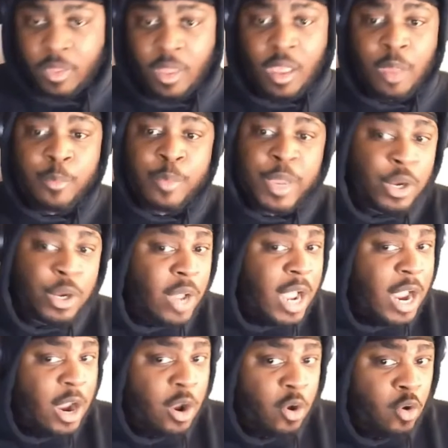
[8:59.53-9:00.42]
Pino
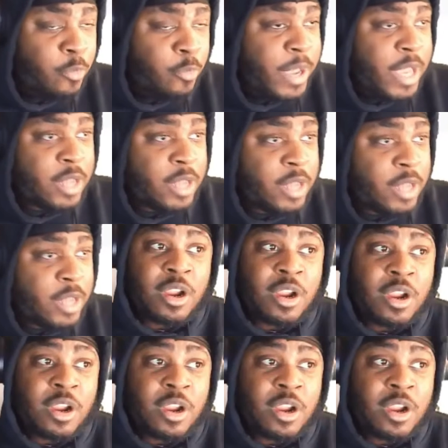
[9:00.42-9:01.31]
got her own panel,
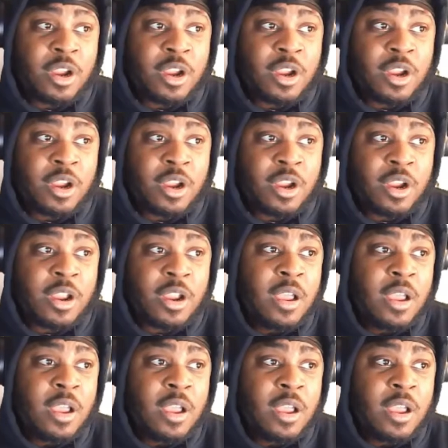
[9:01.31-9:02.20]
taking out Fodder.
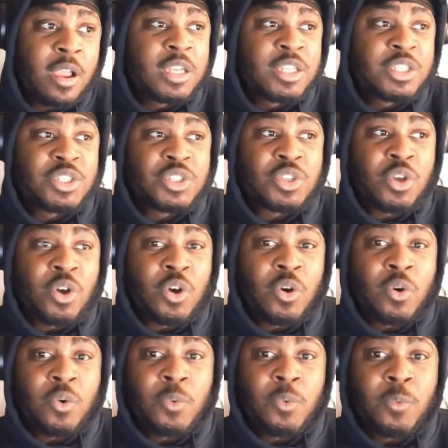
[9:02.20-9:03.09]

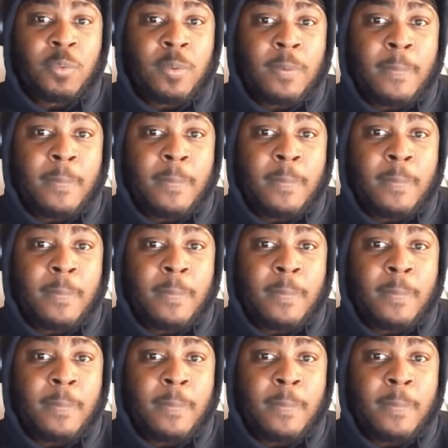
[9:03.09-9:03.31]
So